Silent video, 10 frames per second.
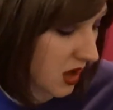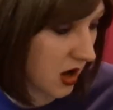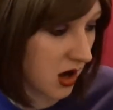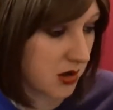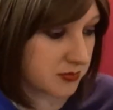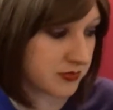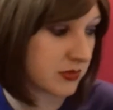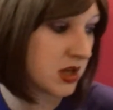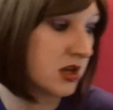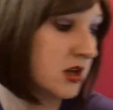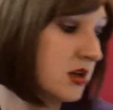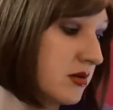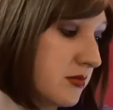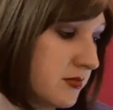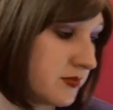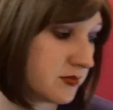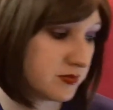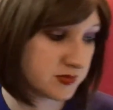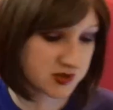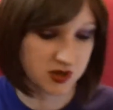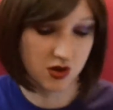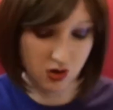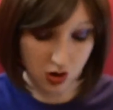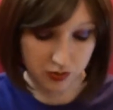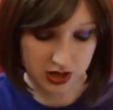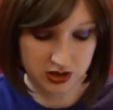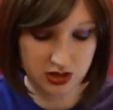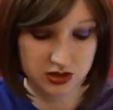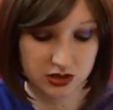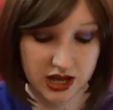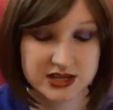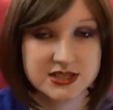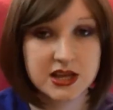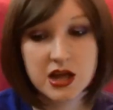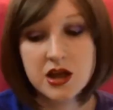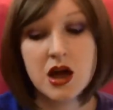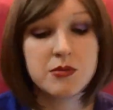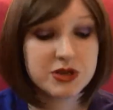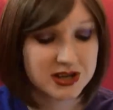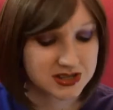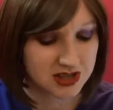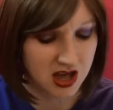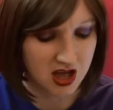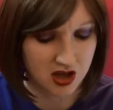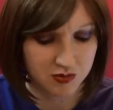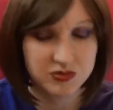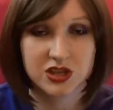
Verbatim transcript: Um, so, oh, and then the last thing I got because uh,